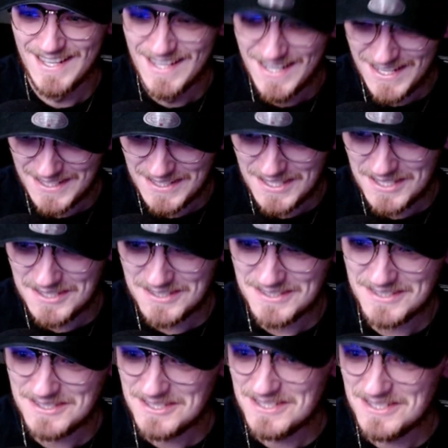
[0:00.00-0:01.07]
Hello.
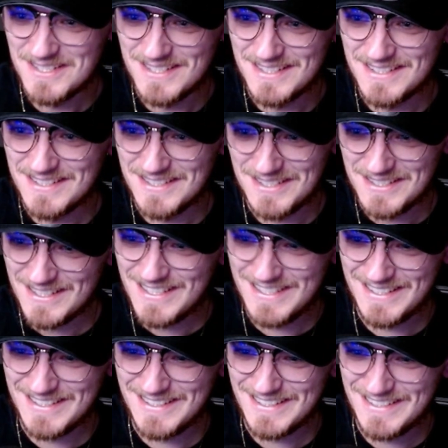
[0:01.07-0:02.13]

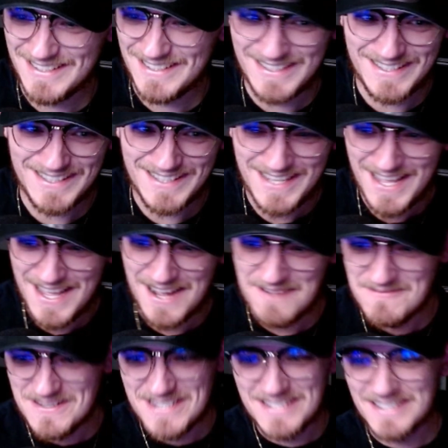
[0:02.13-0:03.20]

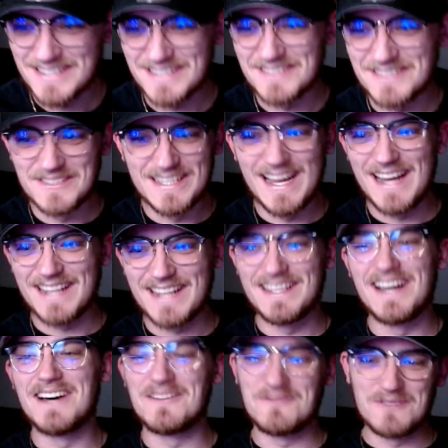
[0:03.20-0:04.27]
I'm here. We got it
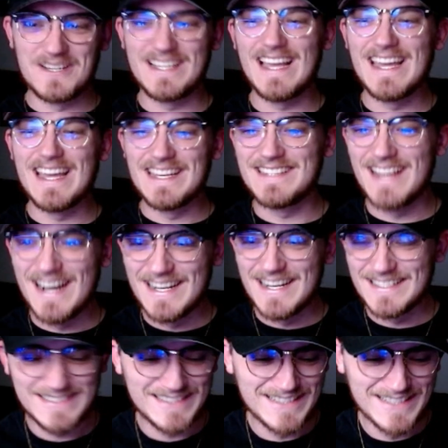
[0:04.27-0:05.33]
done. We're getting it
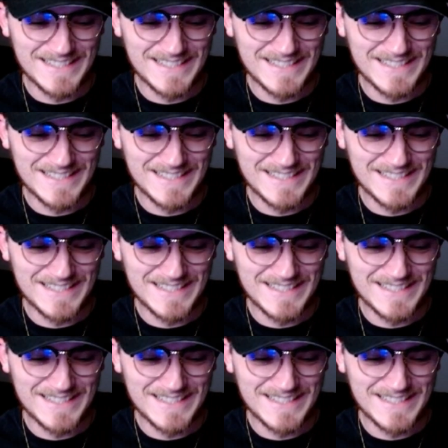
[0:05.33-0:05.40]
done.